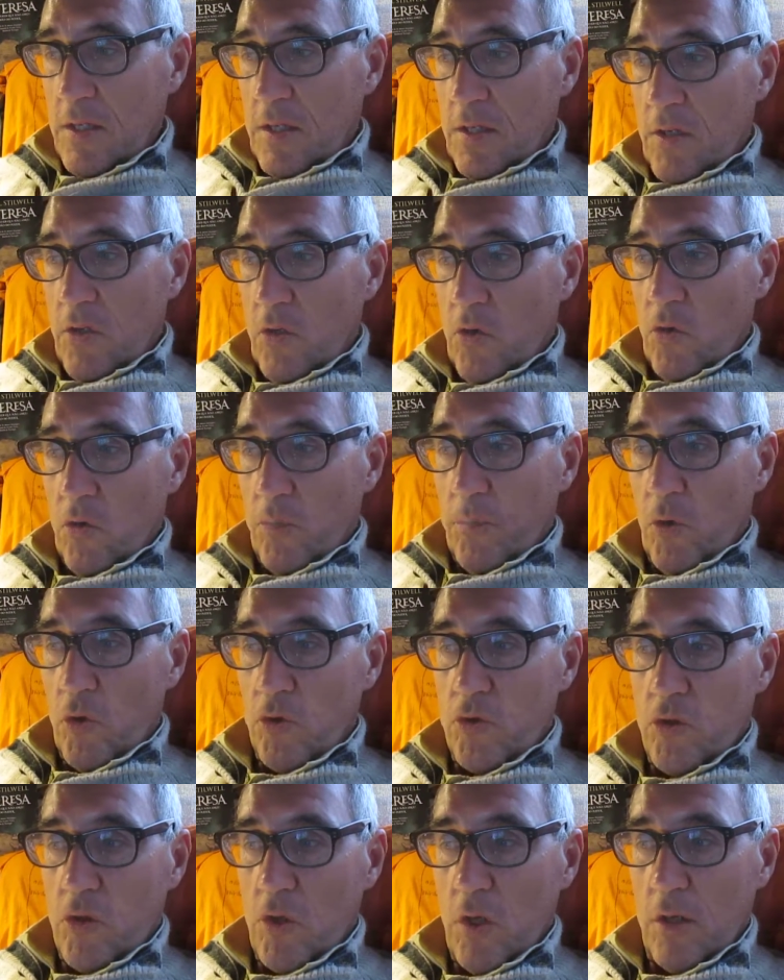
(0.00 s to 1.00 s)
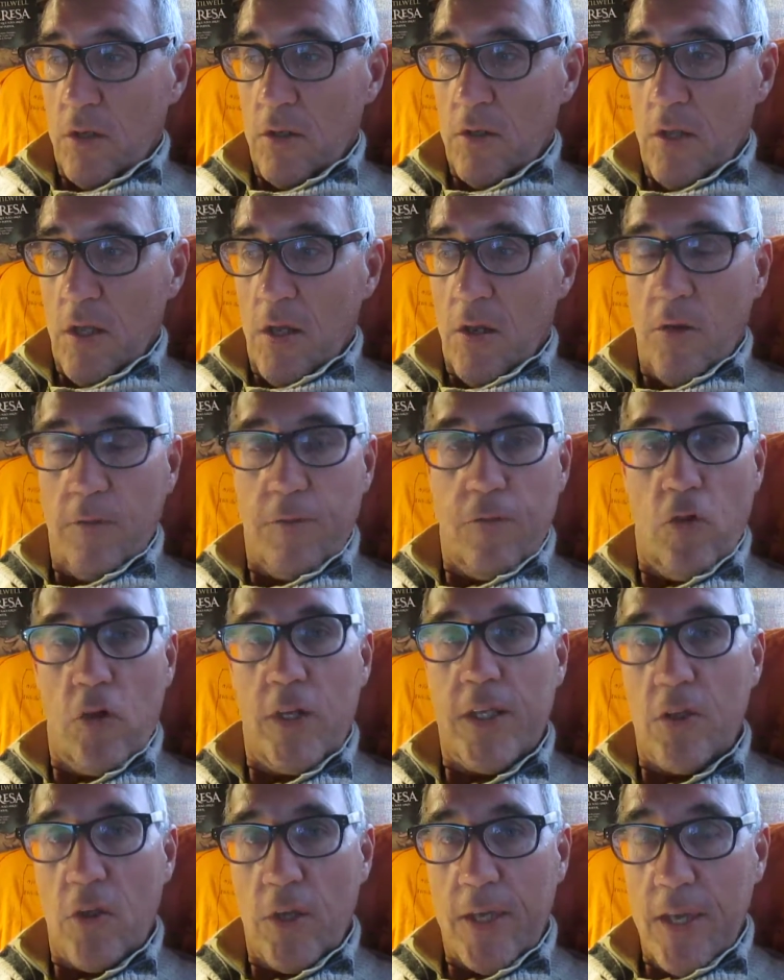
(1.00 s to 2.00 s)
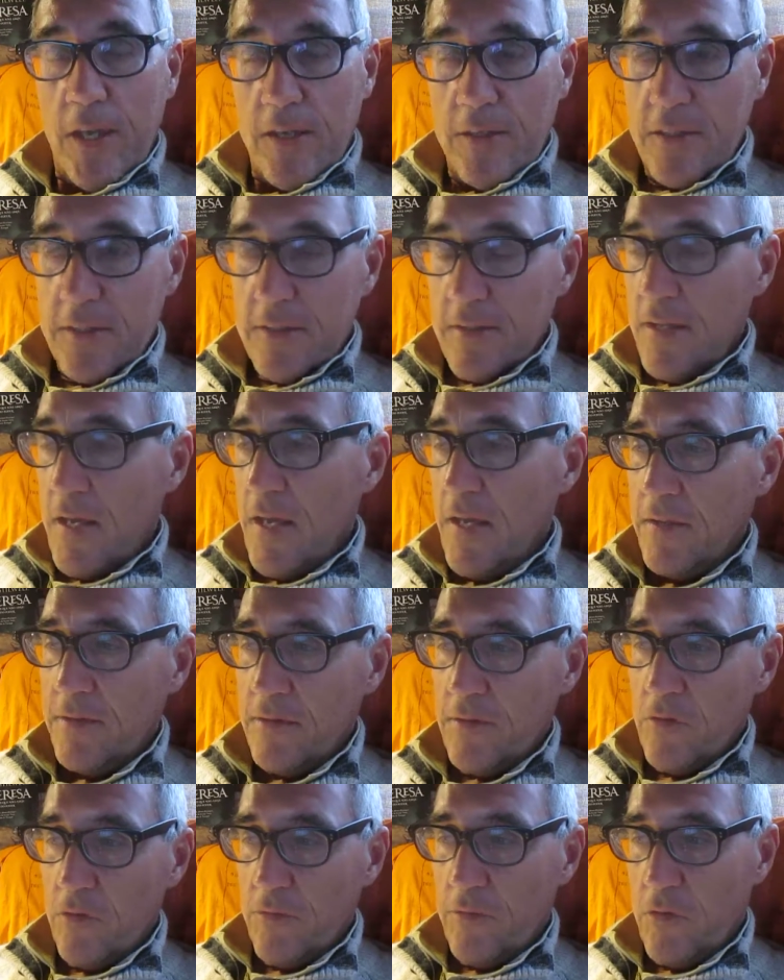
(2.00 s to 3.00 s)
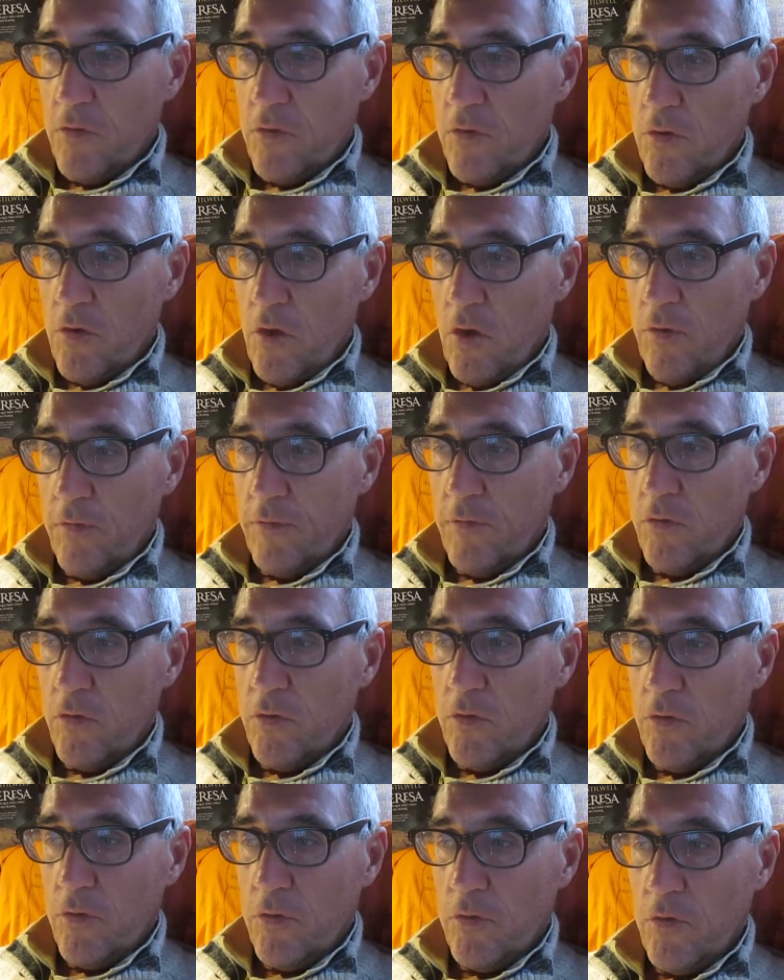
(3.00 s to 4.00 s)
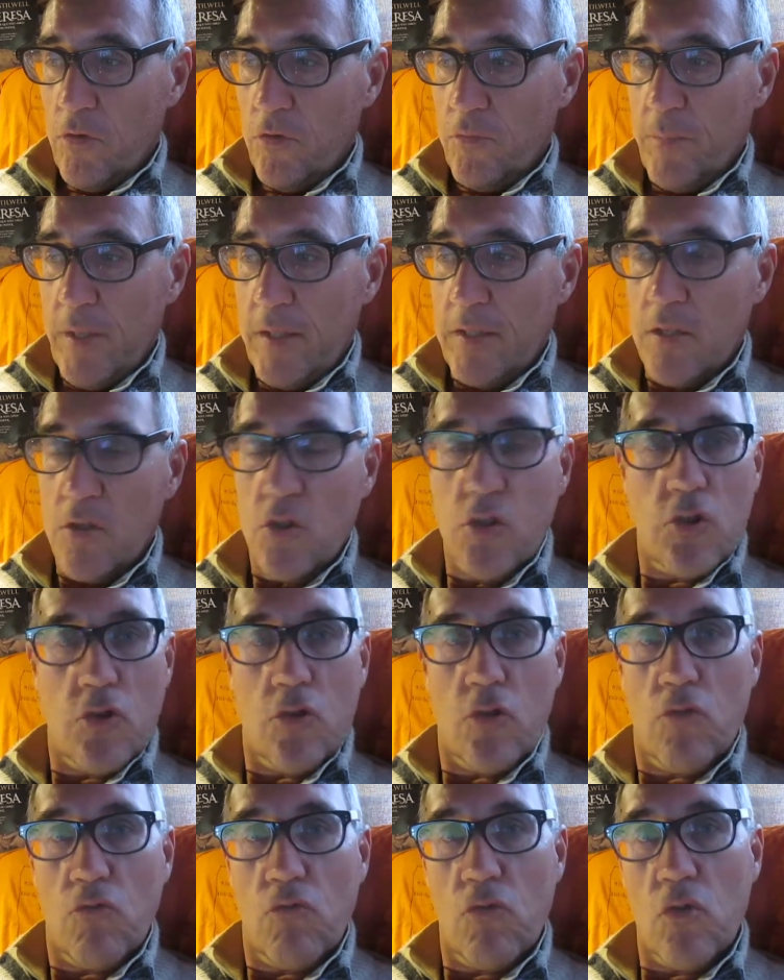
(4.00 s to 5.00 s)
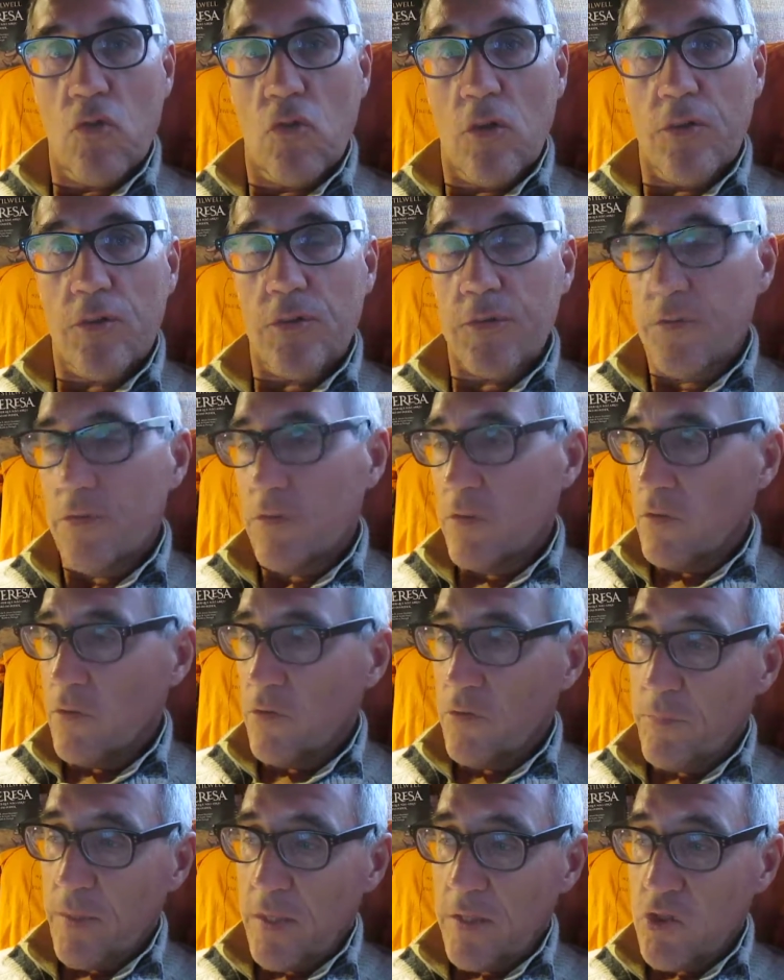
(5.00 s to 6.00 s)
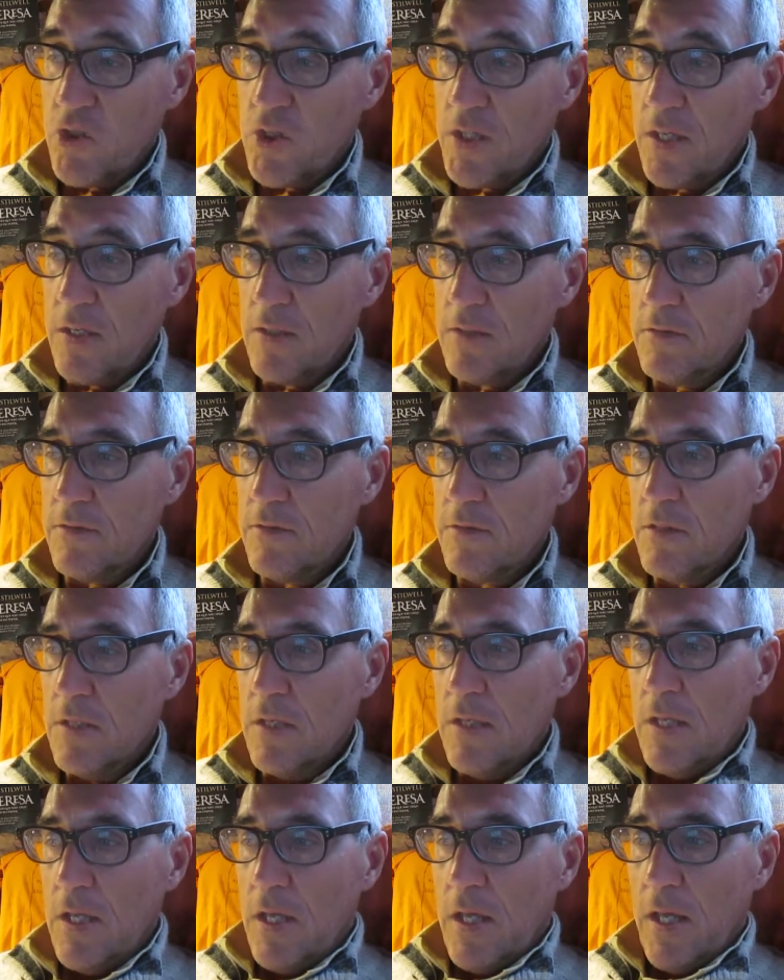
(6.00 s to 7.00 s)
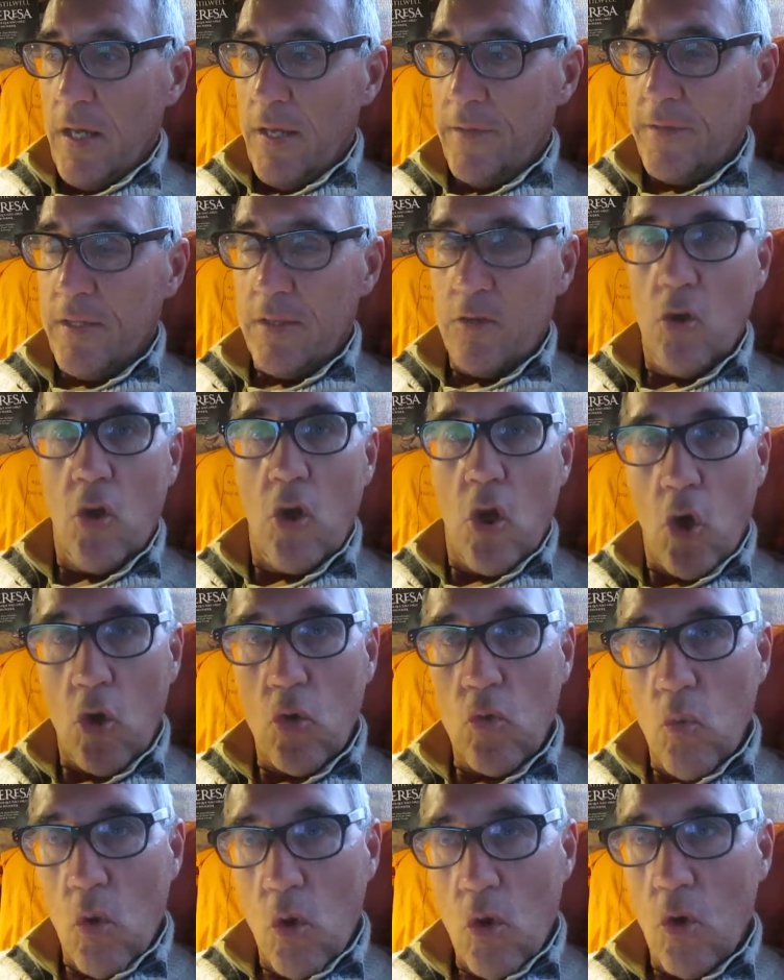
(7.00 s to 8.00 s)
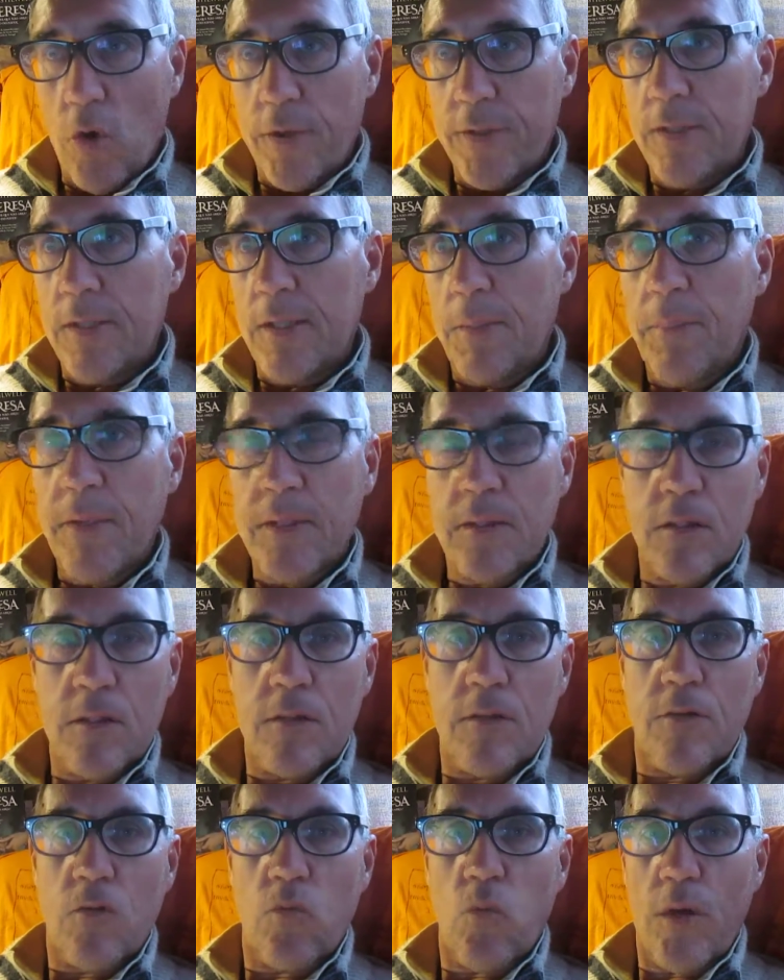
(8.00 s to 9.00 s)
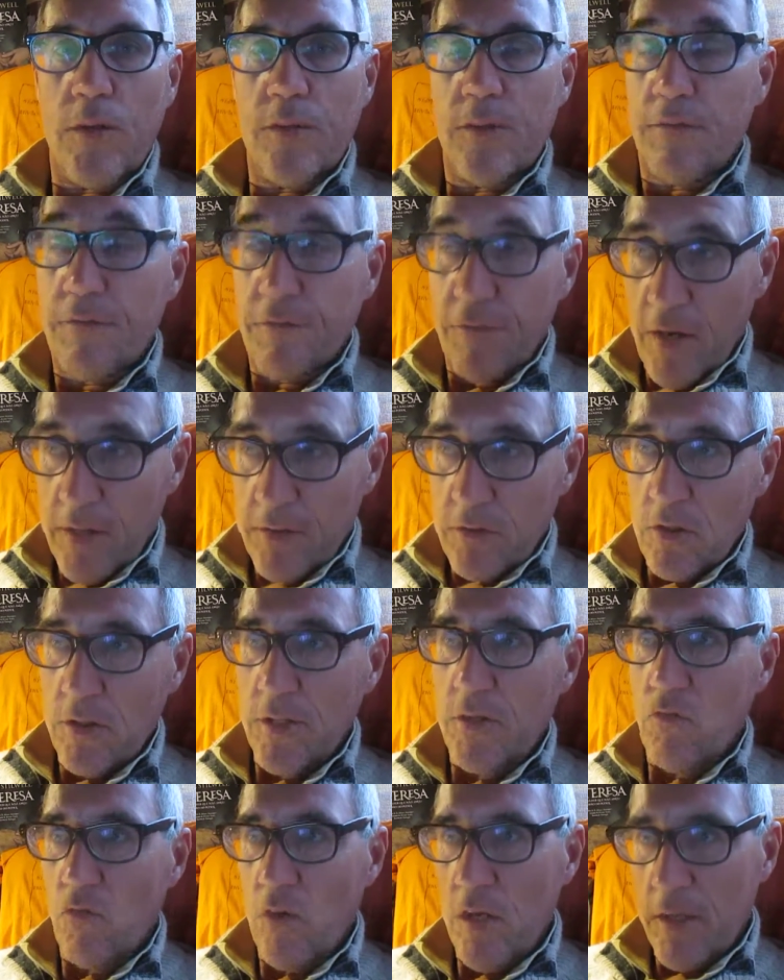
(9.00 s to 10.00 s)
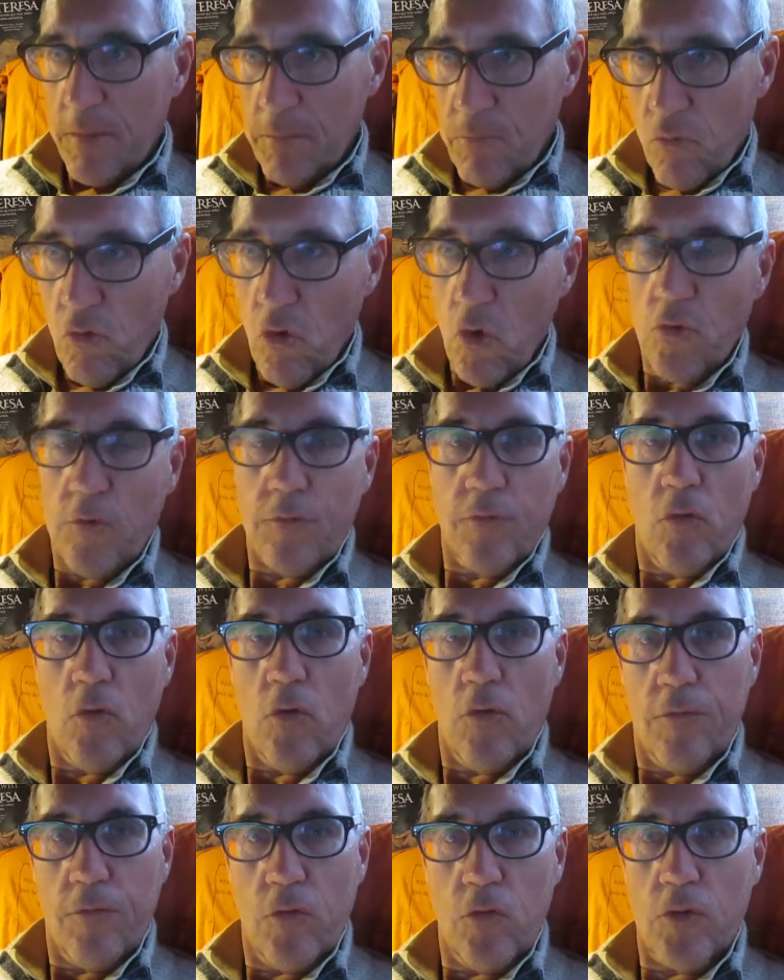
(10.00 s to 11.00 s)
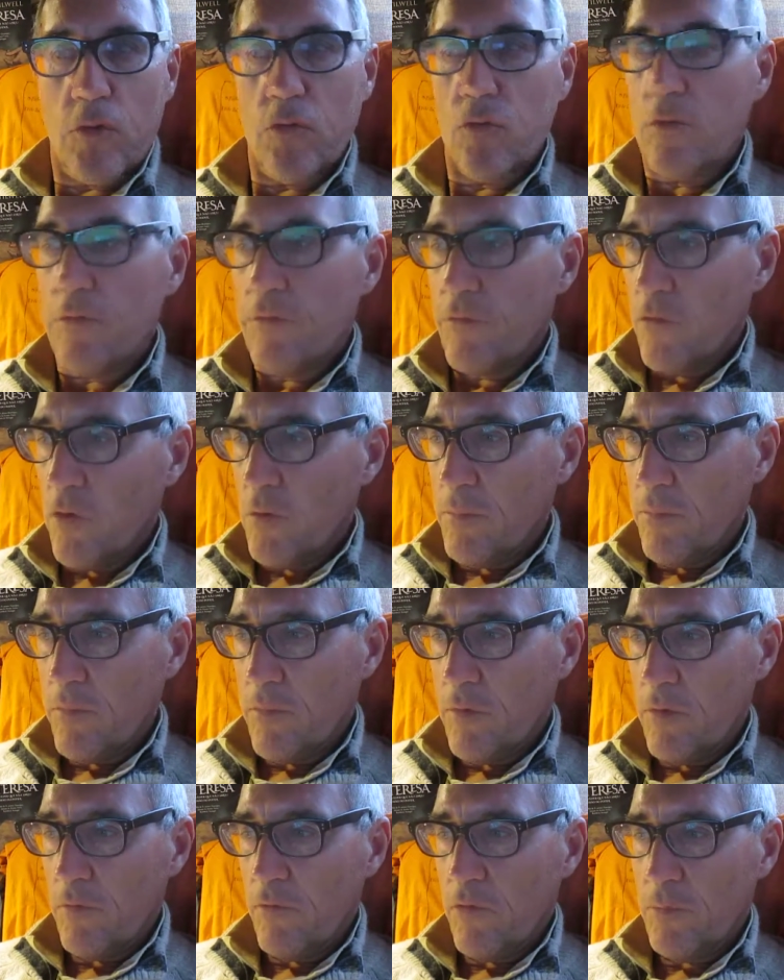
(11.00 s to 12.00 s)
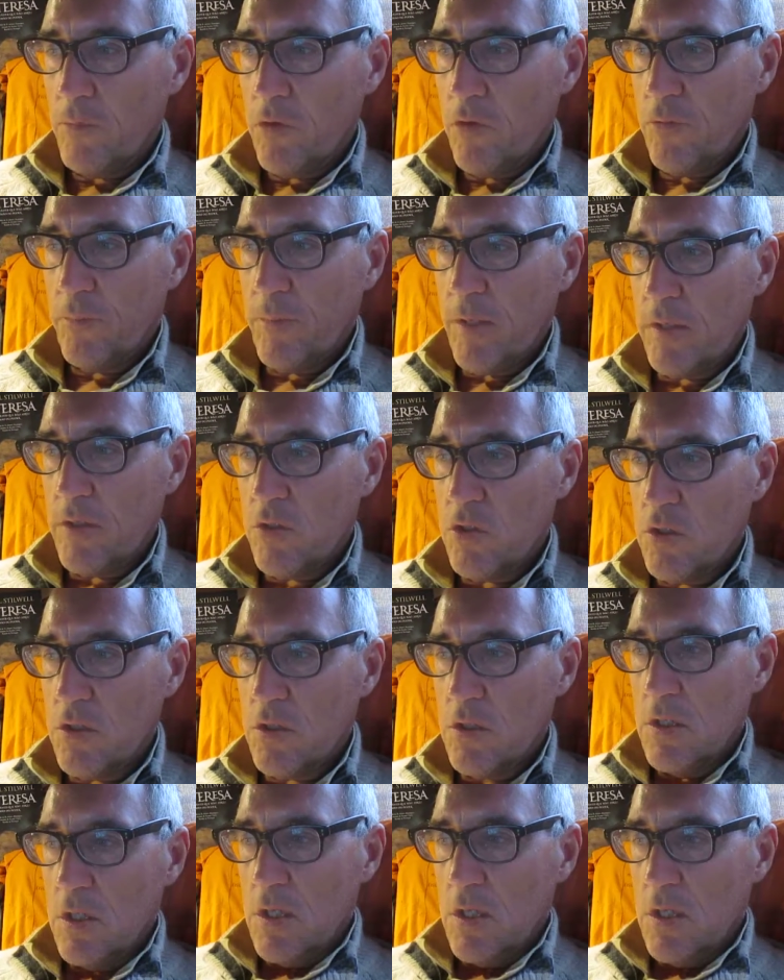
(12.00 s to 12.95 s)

you know, Portugal falling again in the hands of the Spanish rulers, the Spanish kings, and then a long war of independence where they finally really broke for good from the Spanish.